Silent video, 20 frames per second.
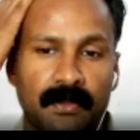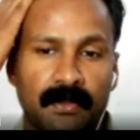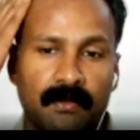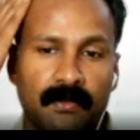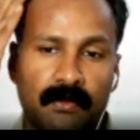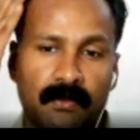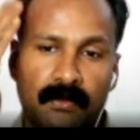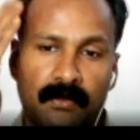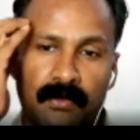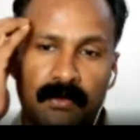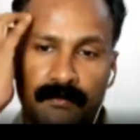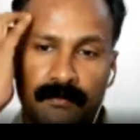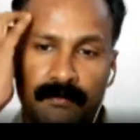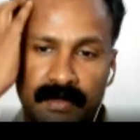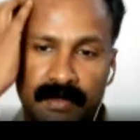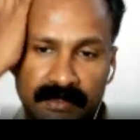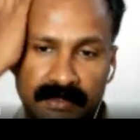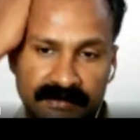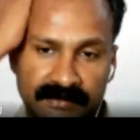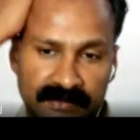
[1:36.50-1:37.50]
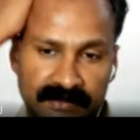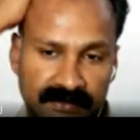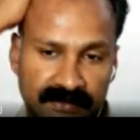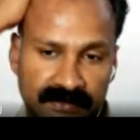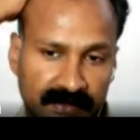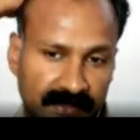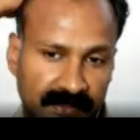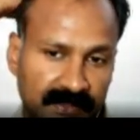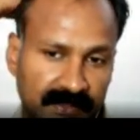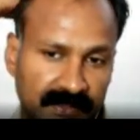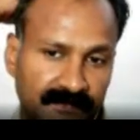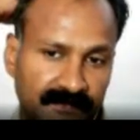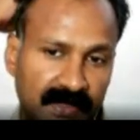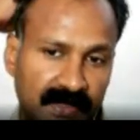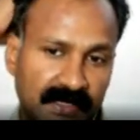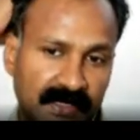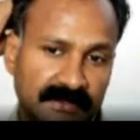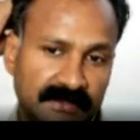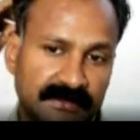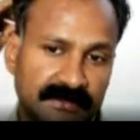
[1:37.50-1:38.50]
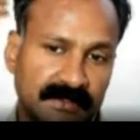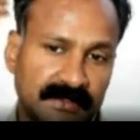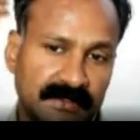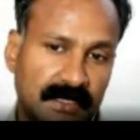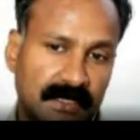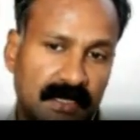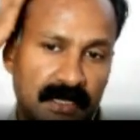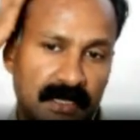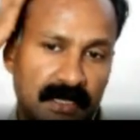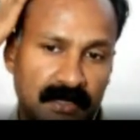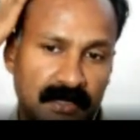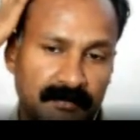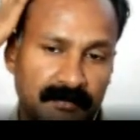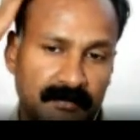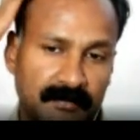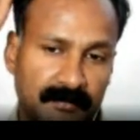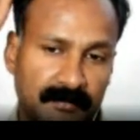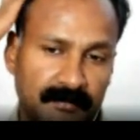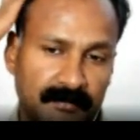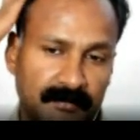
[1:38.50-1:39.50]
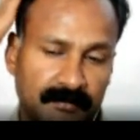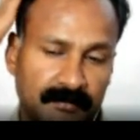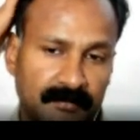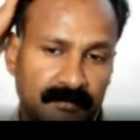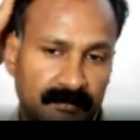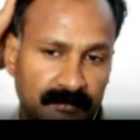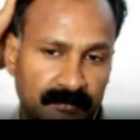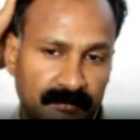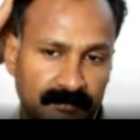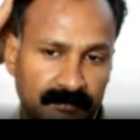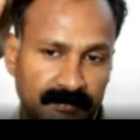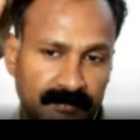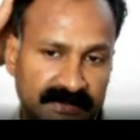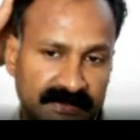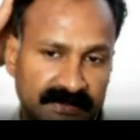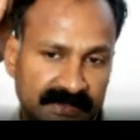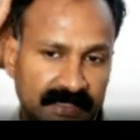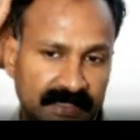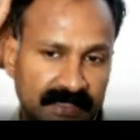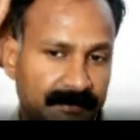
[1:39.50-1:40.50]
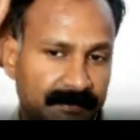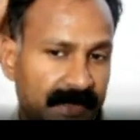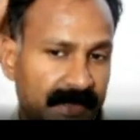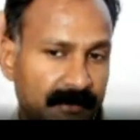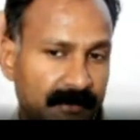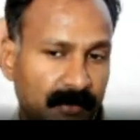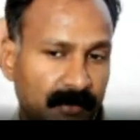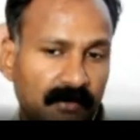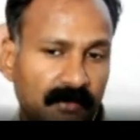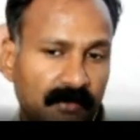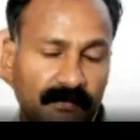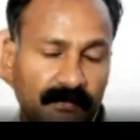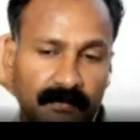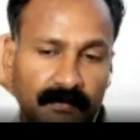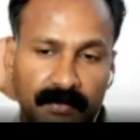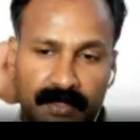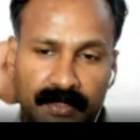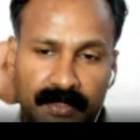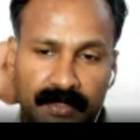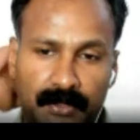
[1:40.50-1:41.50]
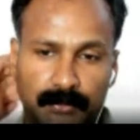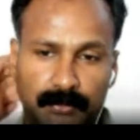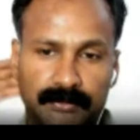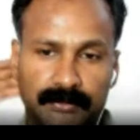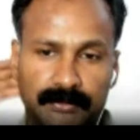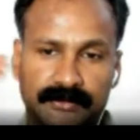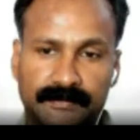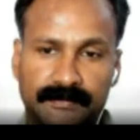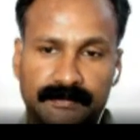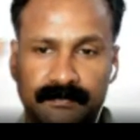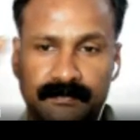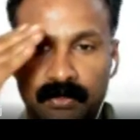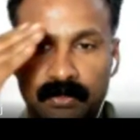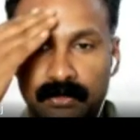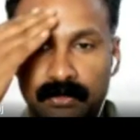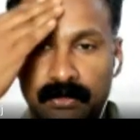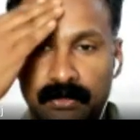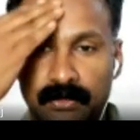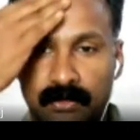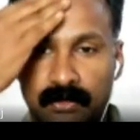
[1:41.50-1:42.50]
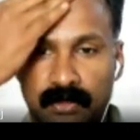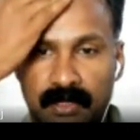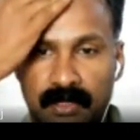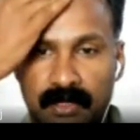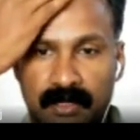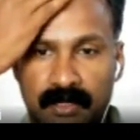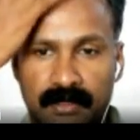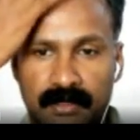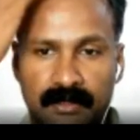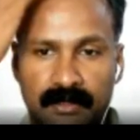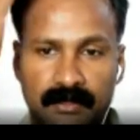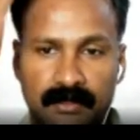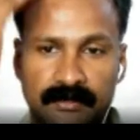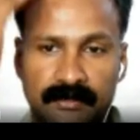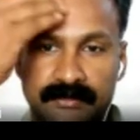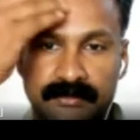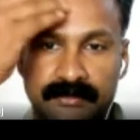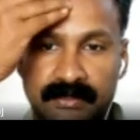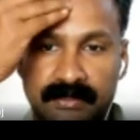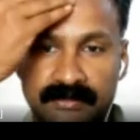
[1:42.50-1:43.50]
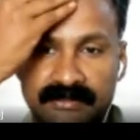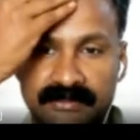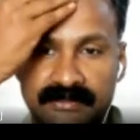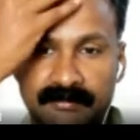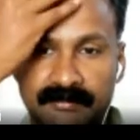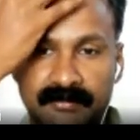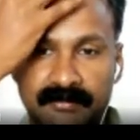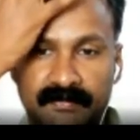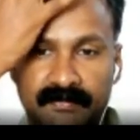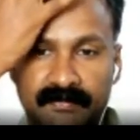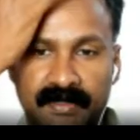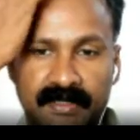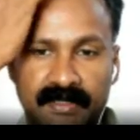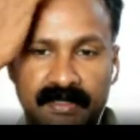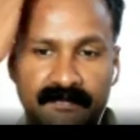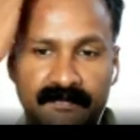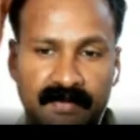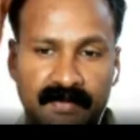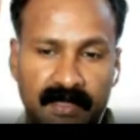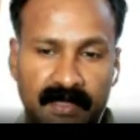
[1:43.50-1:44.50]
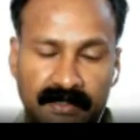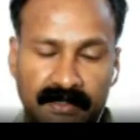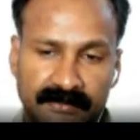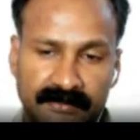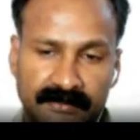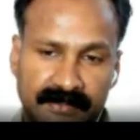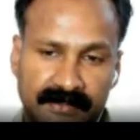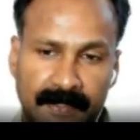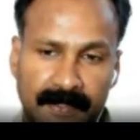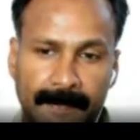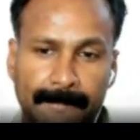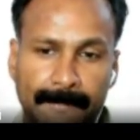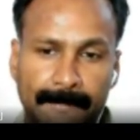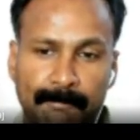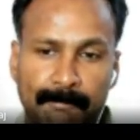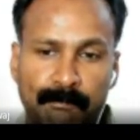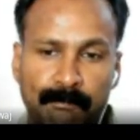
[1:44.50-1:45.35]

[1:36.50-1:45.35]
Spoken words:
or we can say the rectifiers are basically made up of diodes. And the concept of rectifier is that